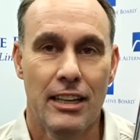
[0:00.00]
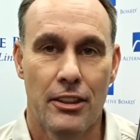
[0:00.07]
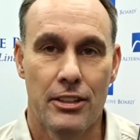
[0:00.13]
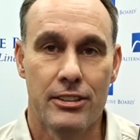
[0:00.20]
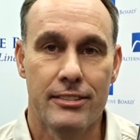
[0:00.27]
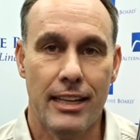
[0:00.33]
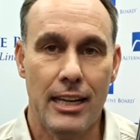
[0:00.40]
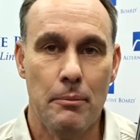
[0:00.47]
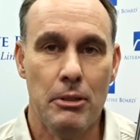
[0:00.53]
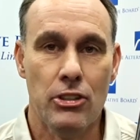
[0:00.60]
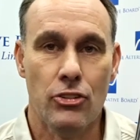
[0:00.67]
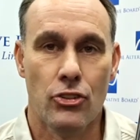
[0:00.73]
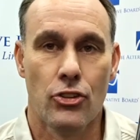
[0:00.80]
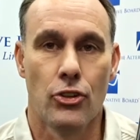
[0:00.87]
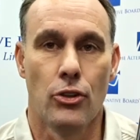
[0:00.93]
The same is
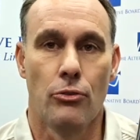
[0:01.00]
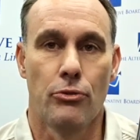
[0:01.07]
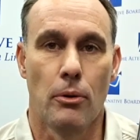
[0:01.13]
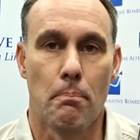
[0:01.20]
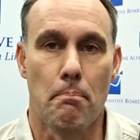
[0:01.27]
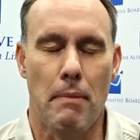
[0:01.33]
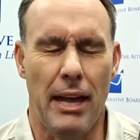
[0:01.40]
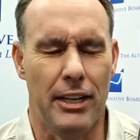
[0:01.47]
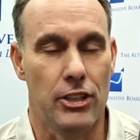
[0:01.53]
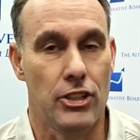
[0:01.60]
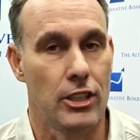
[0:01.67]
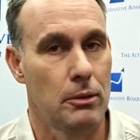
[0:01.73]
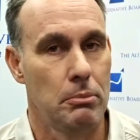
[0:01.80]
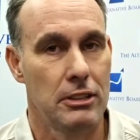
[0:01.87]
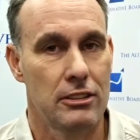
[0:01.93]
true for
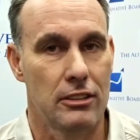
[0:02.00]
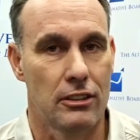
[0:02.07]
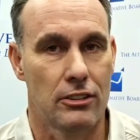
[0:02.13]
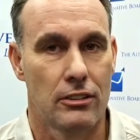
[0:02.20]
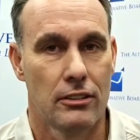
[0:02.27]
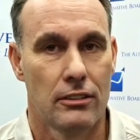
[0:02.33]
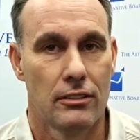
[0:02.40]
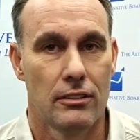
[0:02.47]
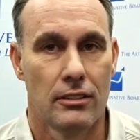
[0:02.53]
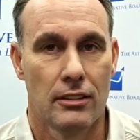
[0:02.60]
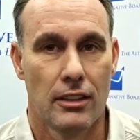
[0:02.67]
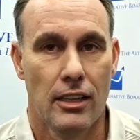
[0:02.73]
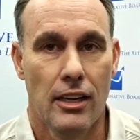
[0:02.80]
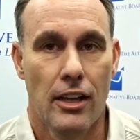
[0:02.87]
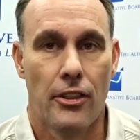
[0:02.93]
managing a business.
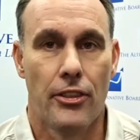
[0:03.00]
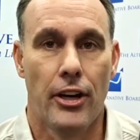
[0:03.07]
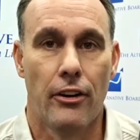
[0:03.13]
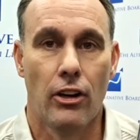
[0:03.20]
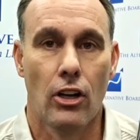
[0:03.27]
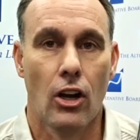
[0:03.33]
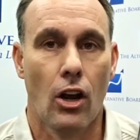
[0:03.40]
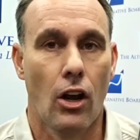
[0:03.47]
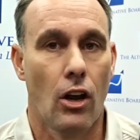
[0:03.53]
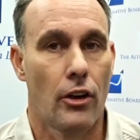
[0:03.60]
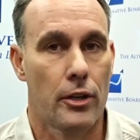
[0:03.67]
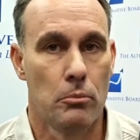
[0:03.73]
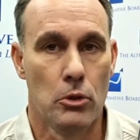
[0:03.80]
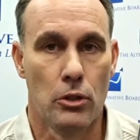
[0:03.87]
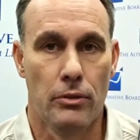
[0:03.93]
There are a lot
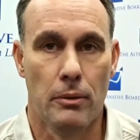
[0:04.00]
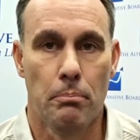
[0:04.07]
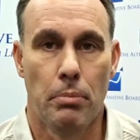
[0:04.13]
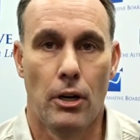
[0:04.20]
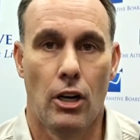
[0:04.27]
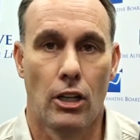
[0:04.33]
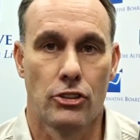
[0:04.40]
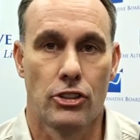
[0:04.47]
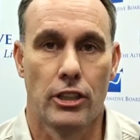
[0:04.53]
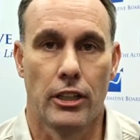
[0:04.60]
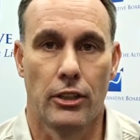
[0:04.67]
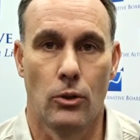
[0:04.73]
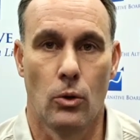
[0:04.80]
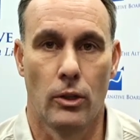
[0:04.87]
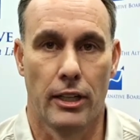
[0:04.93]
of moving parts in
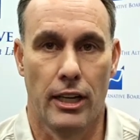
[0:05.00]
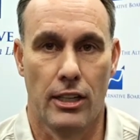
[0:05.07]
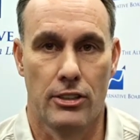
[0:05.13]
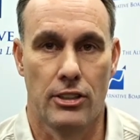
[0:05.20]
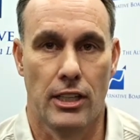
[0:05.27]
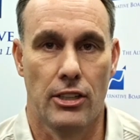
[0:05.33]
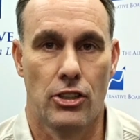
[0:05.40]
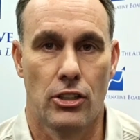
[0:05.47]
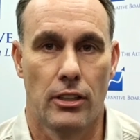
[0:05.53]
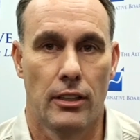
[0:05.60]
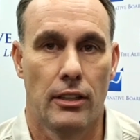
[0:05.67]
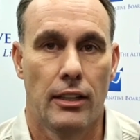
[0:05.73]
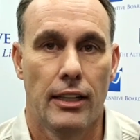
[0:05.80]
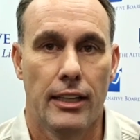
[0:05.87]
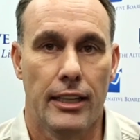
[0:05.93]
an organization,
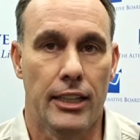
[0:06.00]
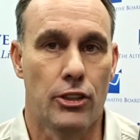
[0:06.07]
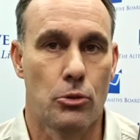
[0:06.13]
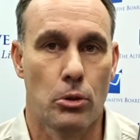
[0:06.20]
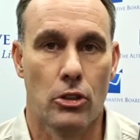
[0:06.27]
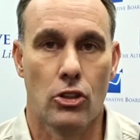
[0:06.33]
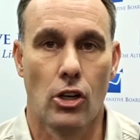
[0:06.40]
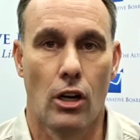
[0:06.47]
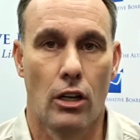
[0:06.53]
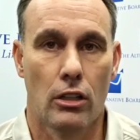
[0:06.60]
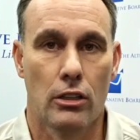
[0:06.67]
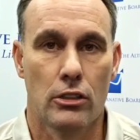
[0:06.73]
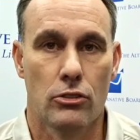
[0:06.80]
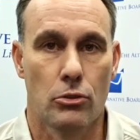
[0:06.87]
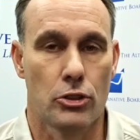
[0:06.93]
each with
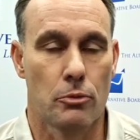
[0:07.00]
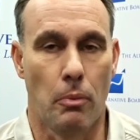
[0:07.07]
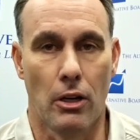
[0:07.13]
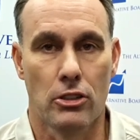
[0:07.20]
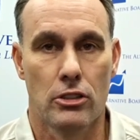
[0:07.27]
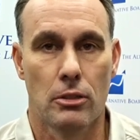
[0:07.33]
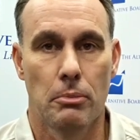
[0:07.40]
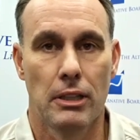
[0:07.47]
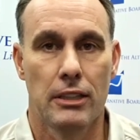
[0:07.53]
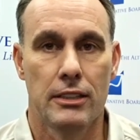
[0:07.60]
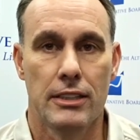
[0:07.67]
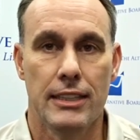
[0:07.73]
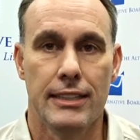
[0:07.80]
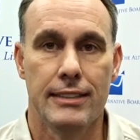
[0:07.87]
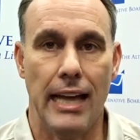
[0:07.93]
targets,
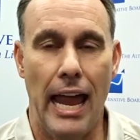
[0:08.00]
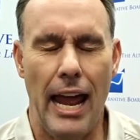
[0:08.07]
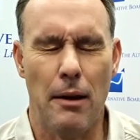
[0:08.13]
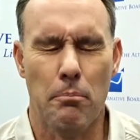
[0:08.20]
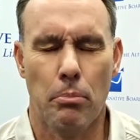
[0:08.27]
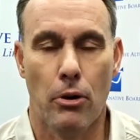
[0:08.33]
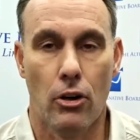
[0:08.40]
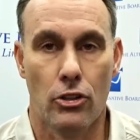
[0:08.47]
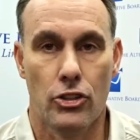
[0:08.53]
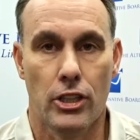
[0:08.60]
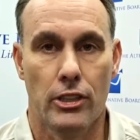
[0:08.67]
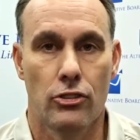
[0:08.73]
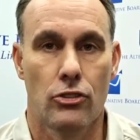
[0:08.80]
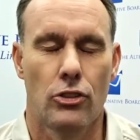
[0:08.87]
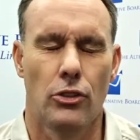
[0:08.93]
responsibilities, and
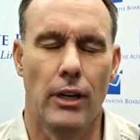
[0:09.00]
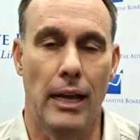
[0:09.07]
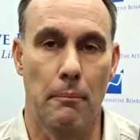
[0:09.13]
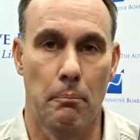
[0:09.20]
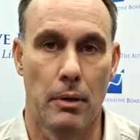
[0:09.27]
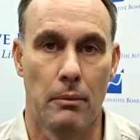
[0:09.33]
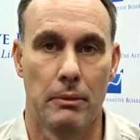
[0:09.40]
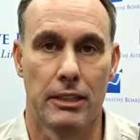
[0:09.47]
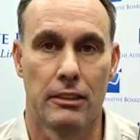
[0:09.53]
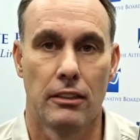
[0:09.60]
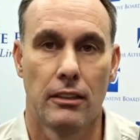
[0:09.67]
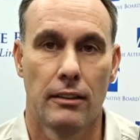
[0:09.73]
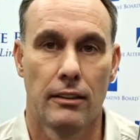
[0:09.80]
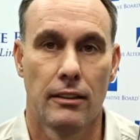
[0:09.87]
projects to implement.